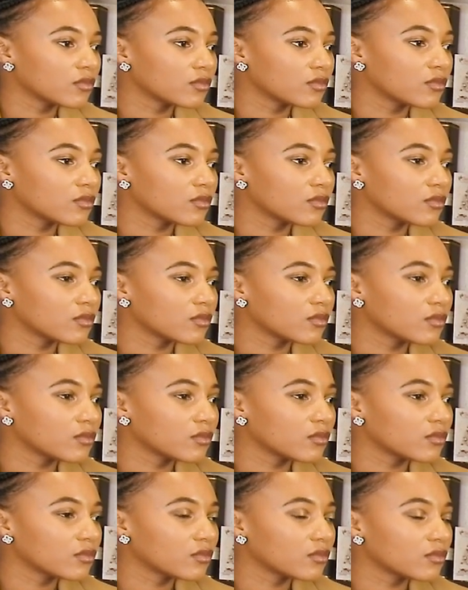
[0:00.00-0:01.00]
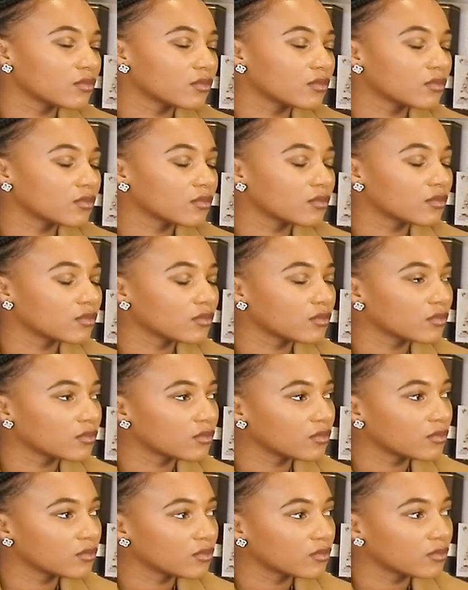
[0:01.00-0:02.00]

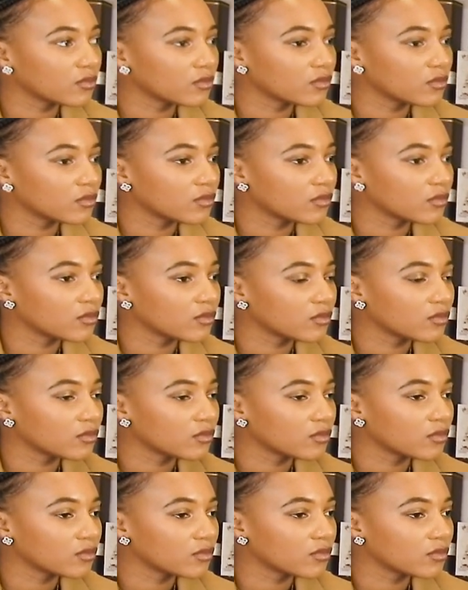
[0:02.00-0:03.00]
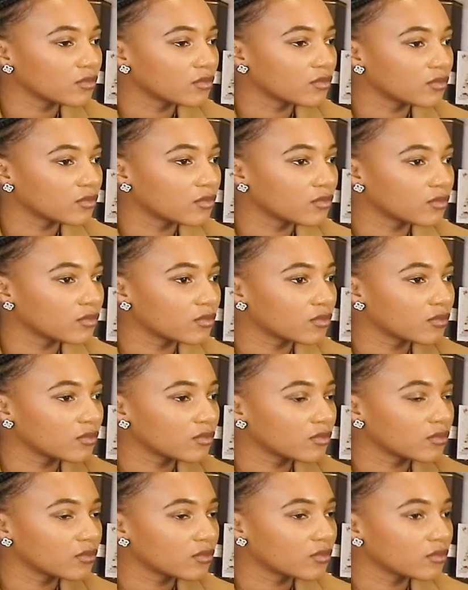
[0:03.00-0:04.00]

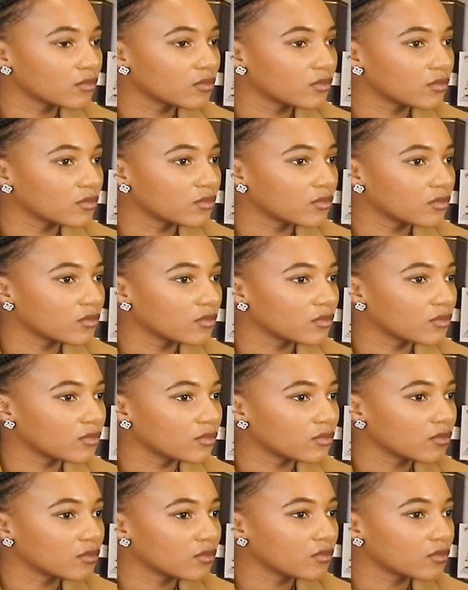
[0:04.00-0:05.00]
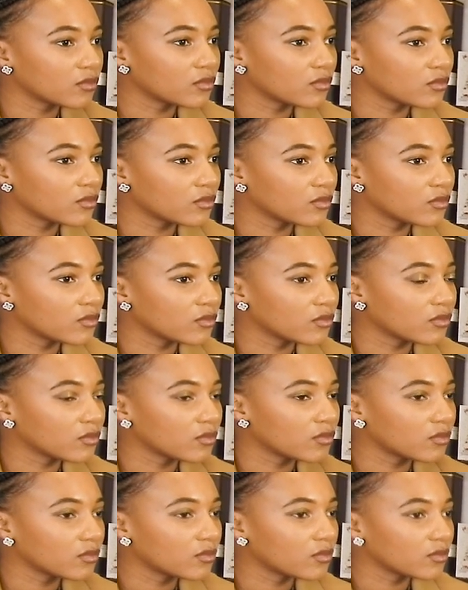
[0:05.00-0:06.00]

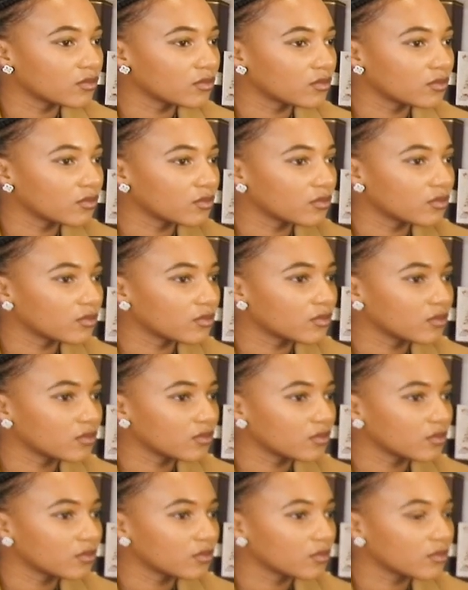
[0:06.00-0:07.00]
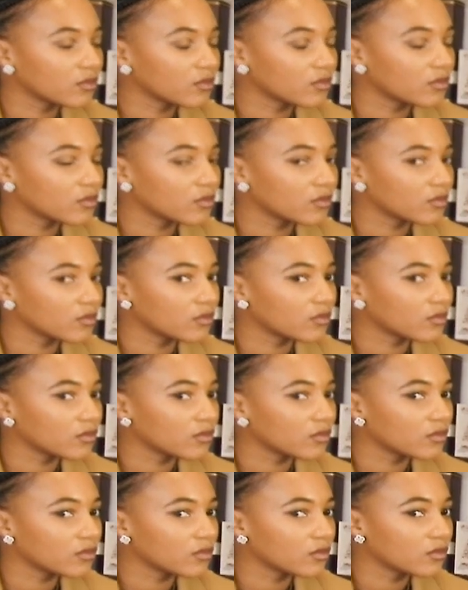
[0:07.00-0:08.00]
The person shown says nothing.